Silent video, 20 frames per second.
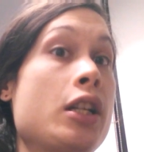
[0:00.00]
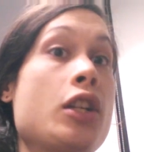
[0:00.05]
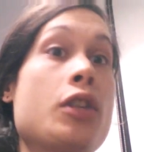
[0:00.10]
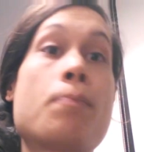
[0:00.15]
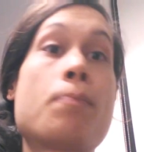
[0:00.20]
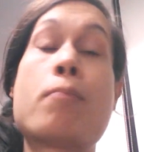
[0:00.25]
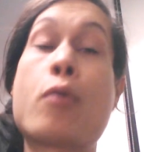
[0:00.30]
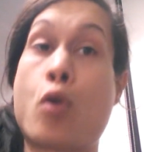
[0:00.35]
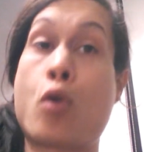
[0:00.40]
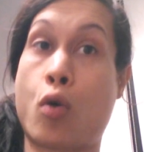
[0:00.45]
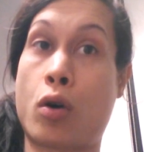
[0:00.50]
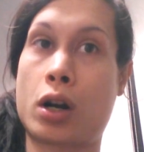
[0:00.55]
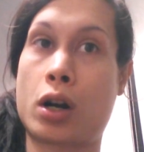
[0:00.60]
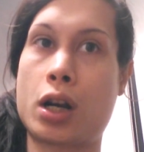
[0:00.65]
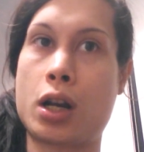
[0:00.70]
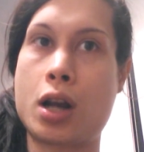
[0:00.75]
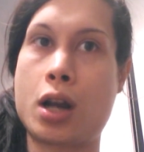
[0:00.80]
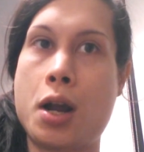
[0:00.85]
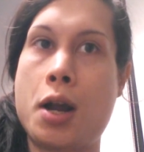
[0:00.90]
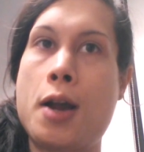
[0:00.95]
is
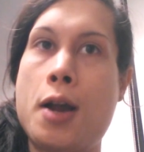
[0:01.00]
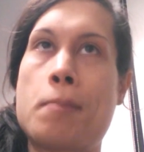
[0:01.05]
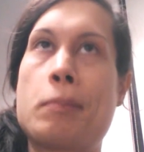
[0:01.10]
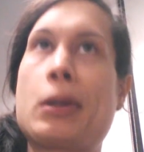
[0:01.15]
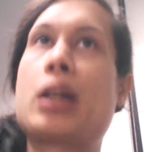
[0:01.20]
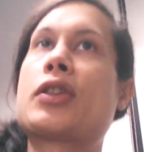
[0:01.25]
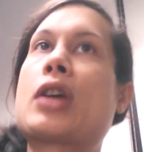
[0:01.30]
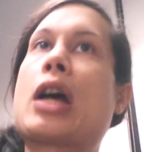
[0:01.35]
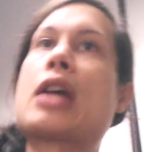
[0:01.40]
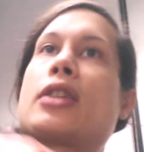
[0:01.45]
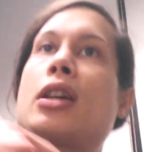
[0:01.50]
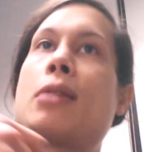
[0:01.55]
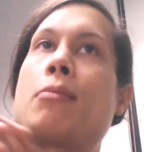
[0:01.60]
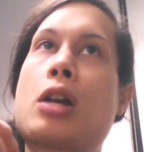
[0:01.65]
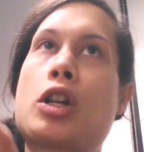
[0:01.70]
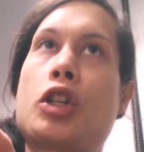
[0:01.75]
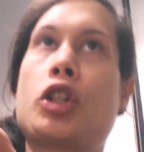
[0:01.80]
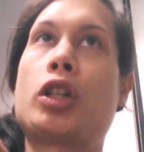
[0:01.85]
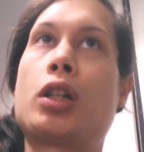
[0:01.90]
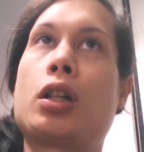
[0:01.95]
pork. Because as I
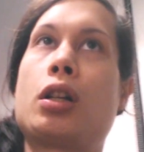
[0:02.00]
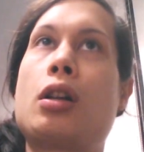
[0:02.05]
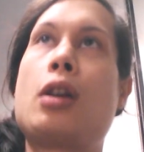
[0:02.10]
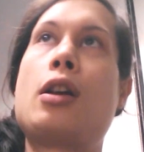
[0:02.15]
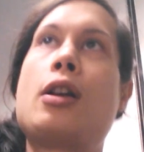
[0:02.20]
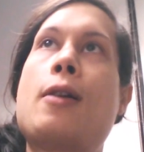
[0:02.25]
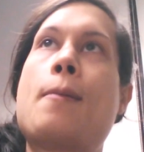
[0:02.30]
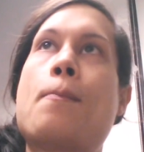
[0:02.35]
mentioned,